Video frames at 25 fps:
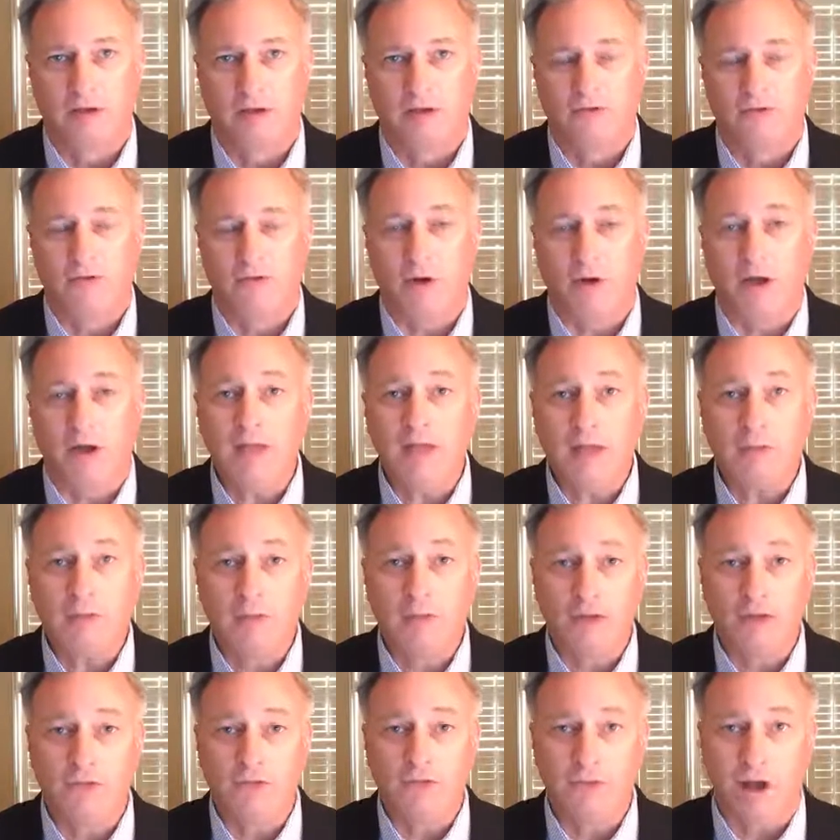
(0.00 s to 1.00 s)
So
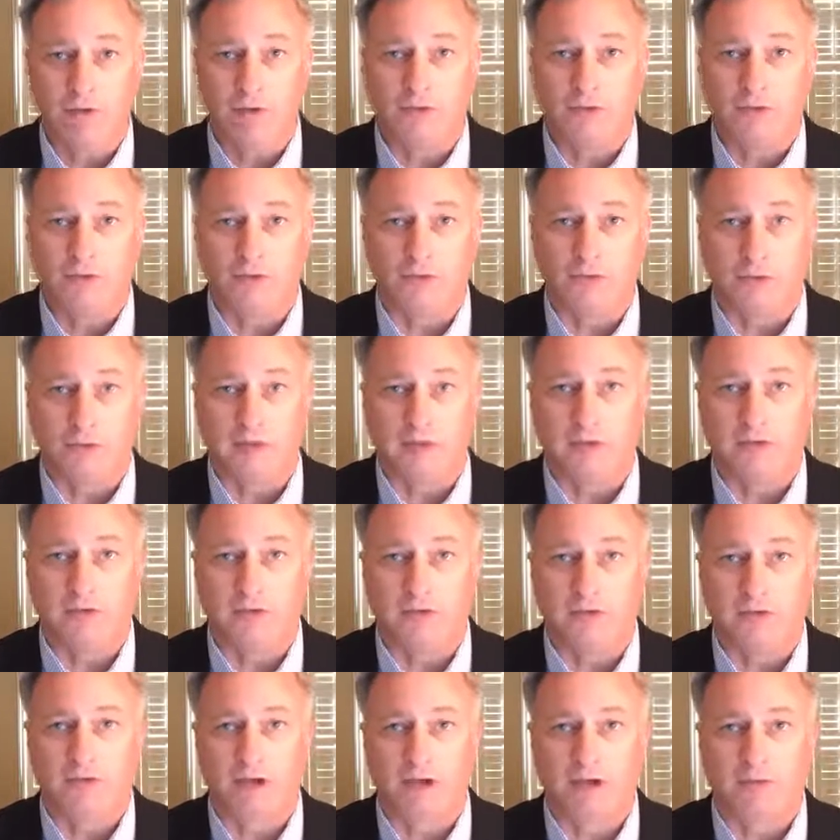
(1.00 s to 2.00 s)
unlike most offices
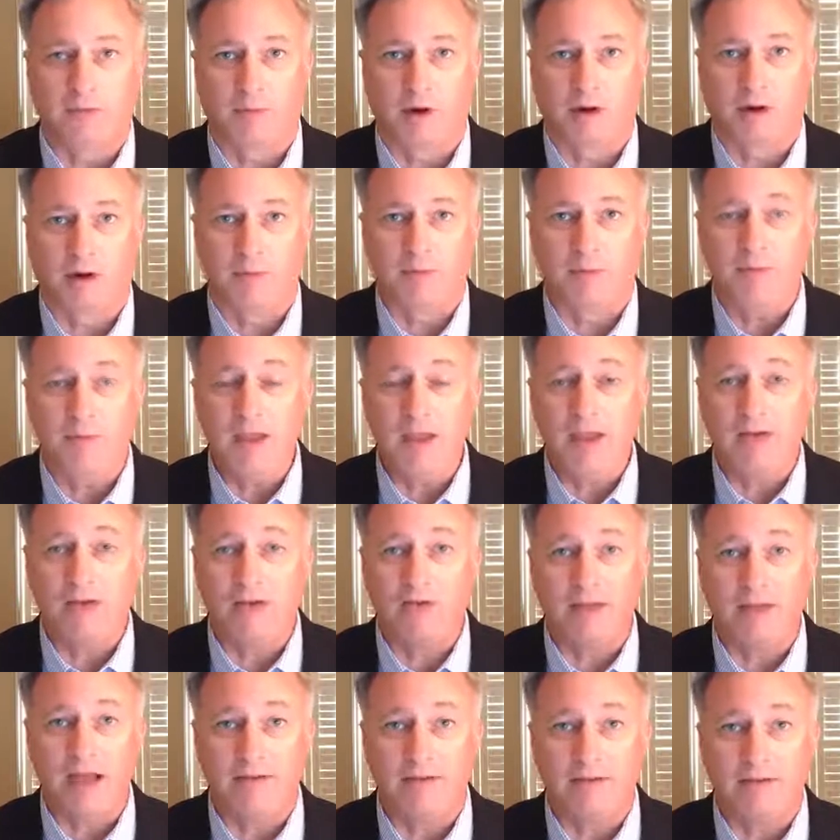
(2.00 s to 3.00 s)
within the State Department, we
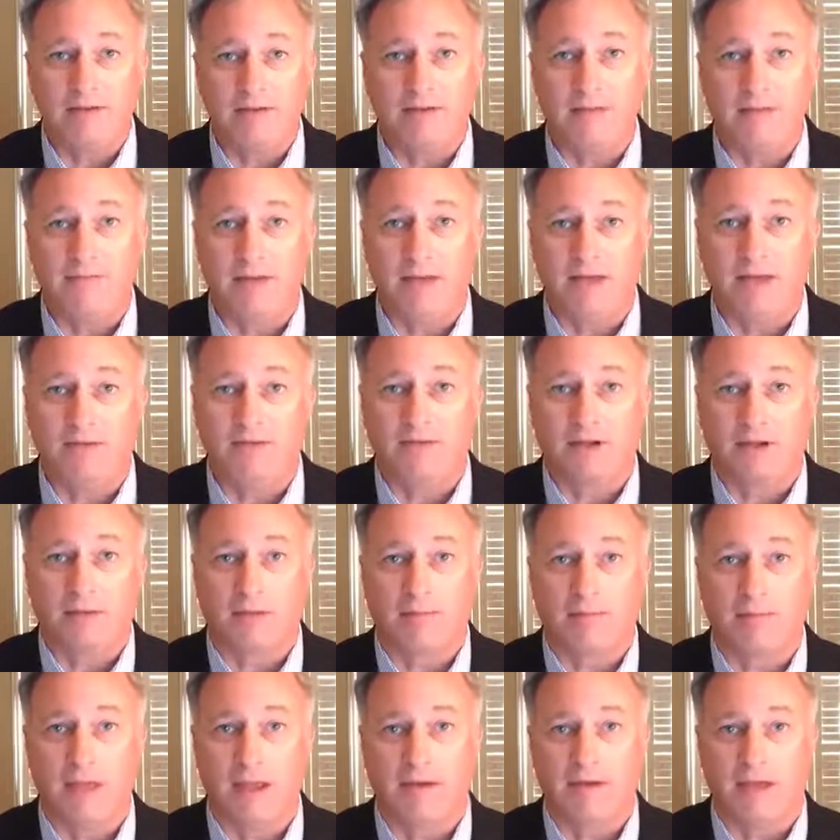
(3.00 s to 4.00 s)
actually have a domestic
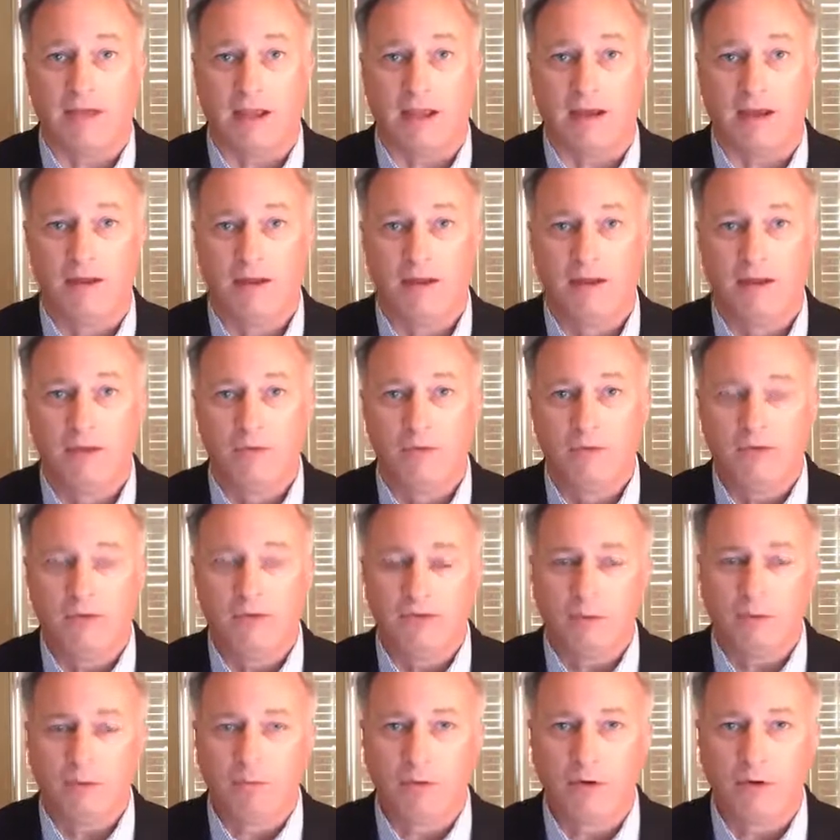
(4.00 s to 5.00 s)
mandate. We
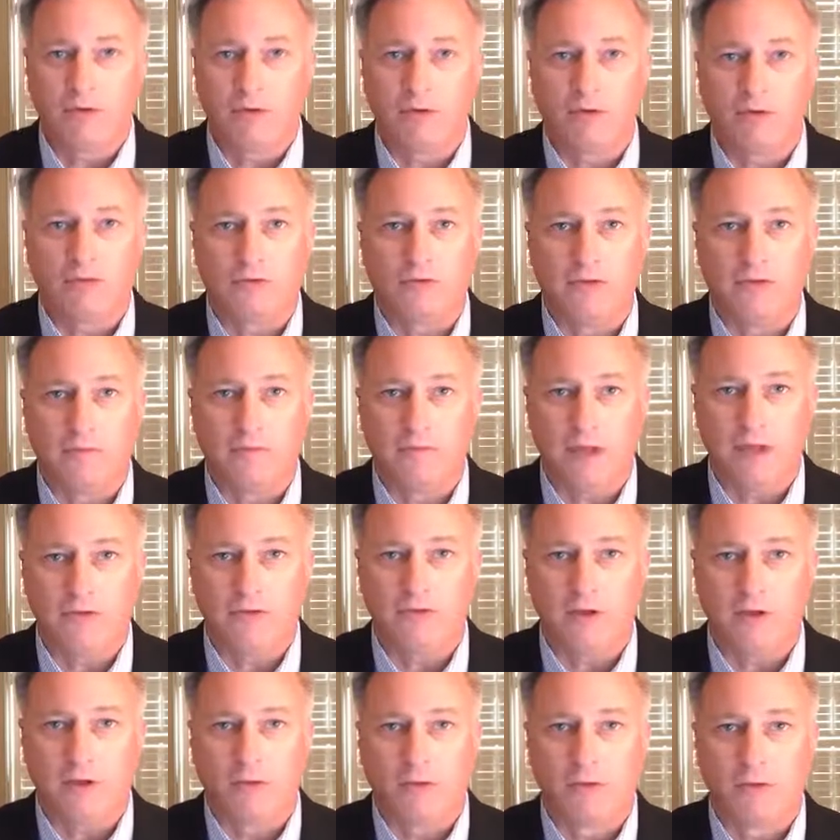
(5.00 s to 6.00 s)
support the
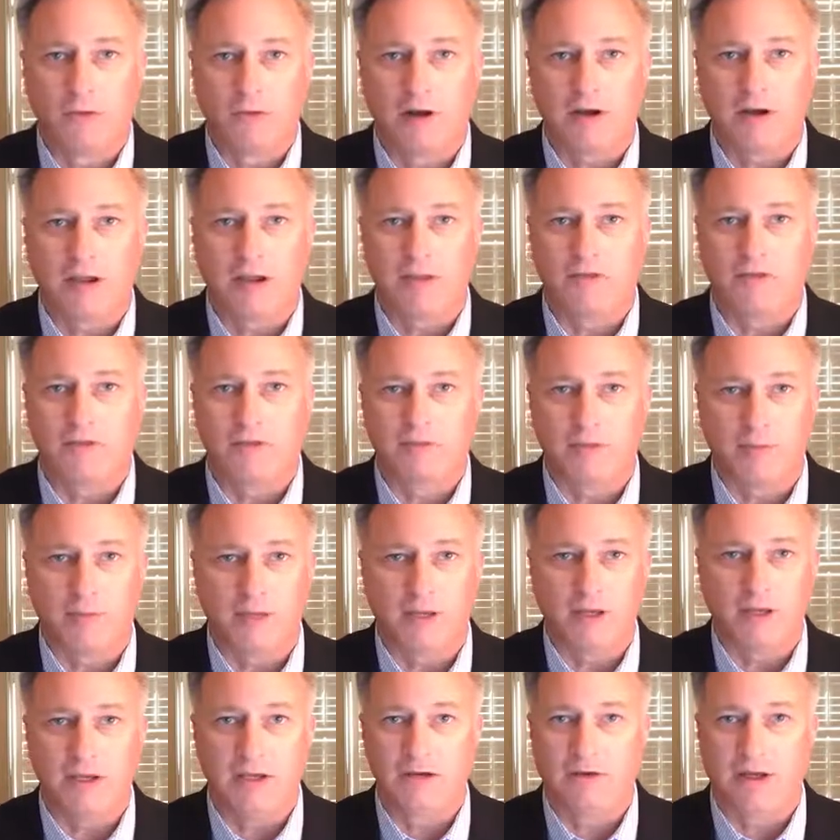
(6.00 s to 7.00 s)
domestic coordination from
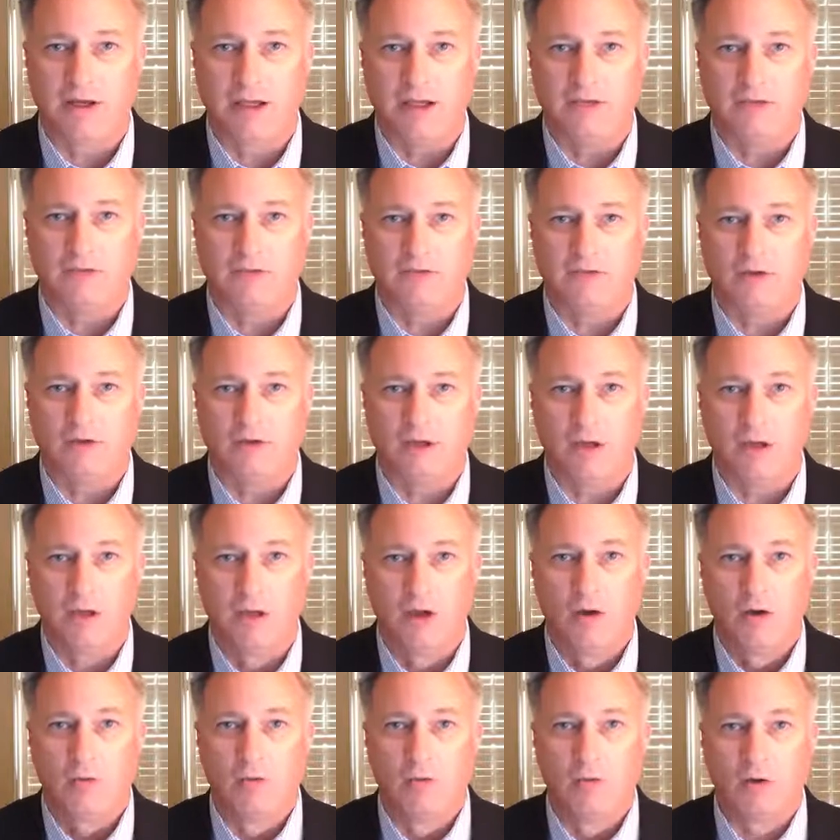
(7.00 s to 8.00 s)
the interagency,
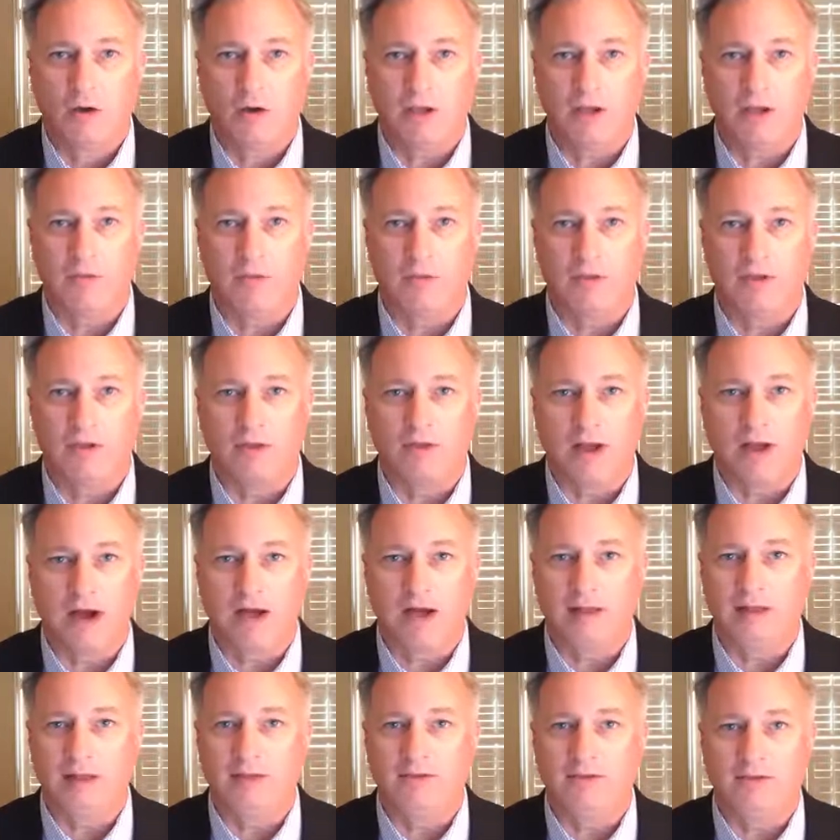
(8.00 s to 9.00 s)
working with
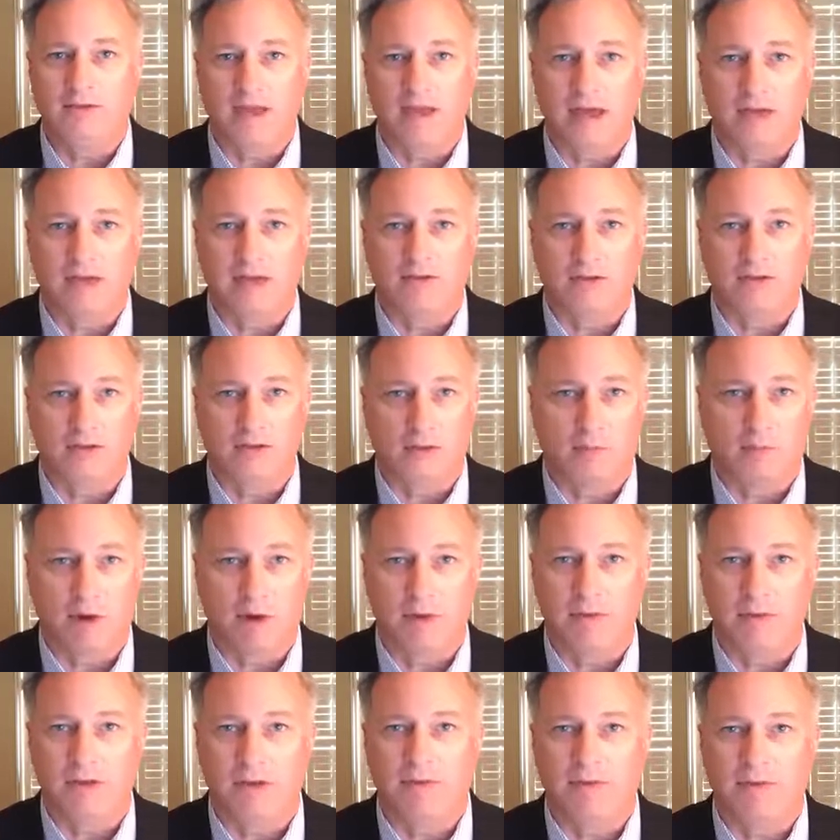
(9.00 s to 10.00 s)
colleagues at the
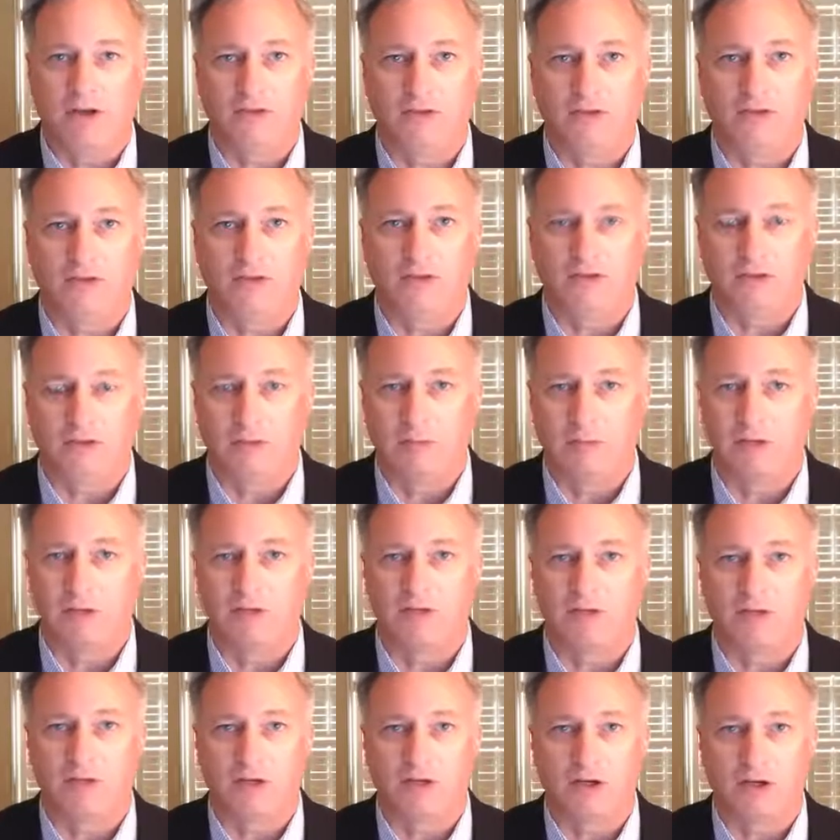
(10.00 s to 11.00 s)
Department of Justice,
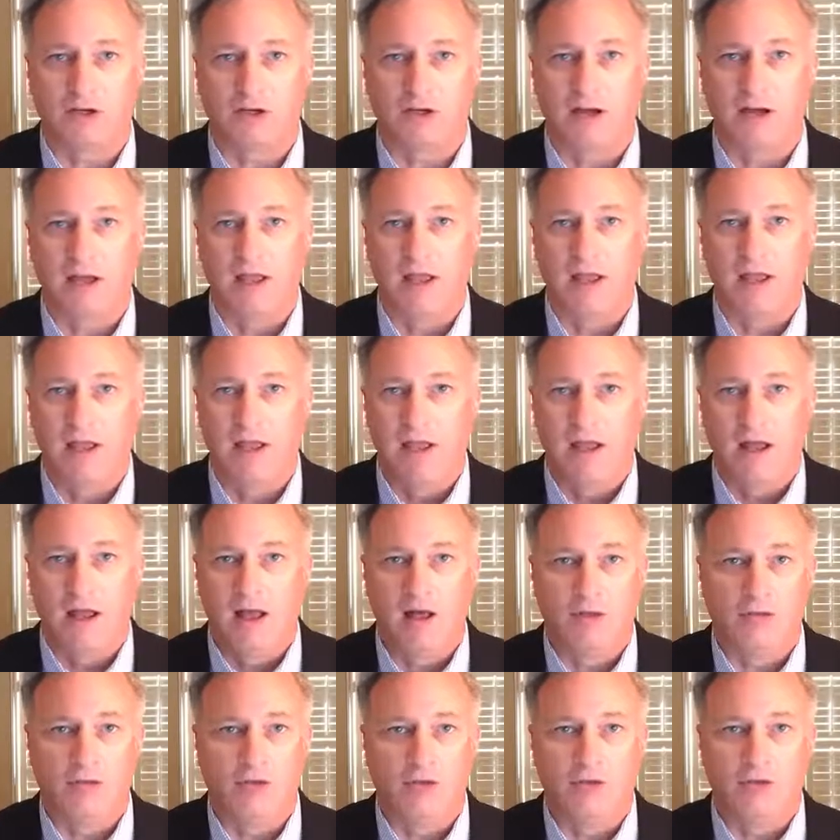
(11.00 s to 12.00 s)
Homeland Security,
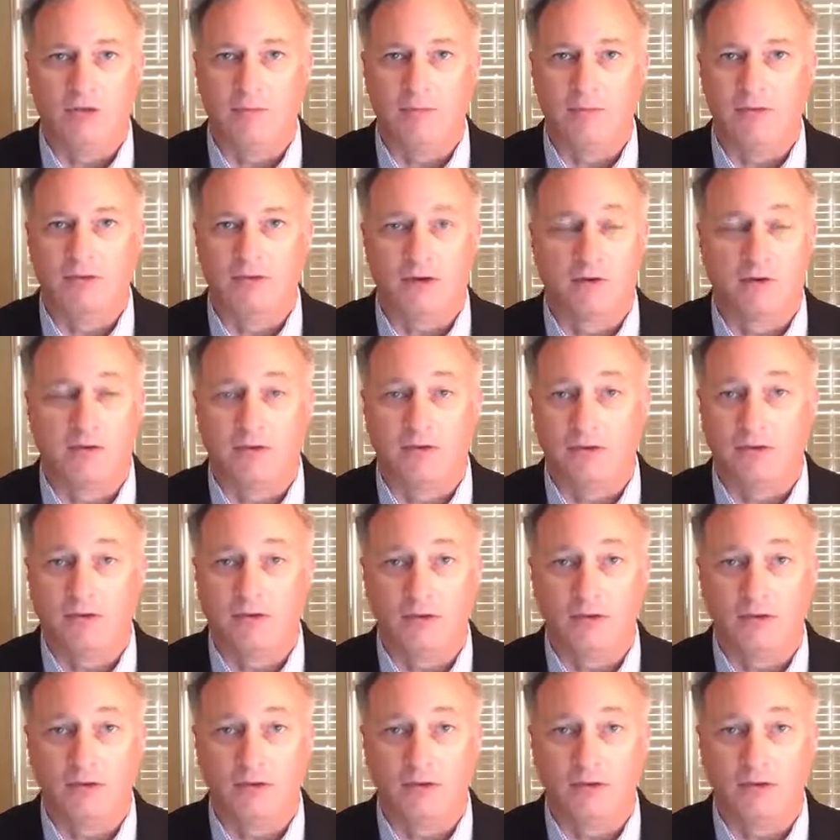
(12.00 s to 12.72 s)
Health and Human Services, and